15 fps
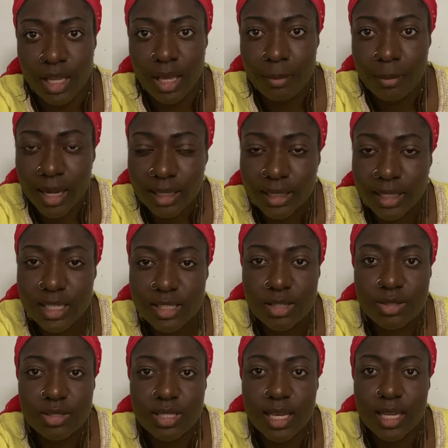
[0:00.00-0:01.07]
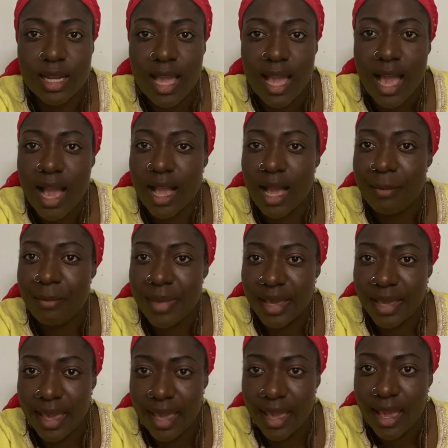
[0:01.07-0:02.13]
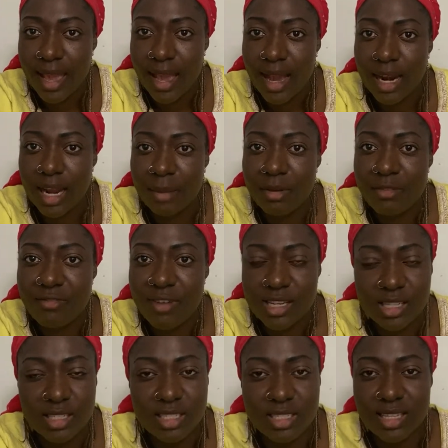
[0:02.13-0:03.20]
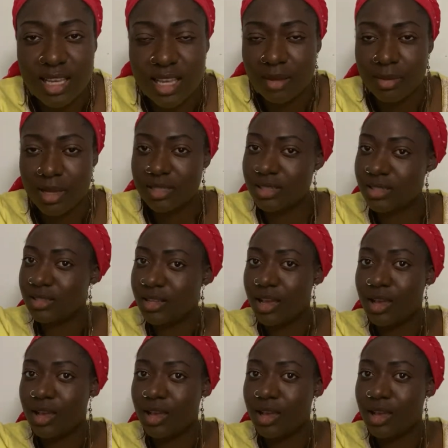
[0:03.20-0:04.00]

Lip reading: Balkis also said, I can make hair and I'm a fashion designer. My sister,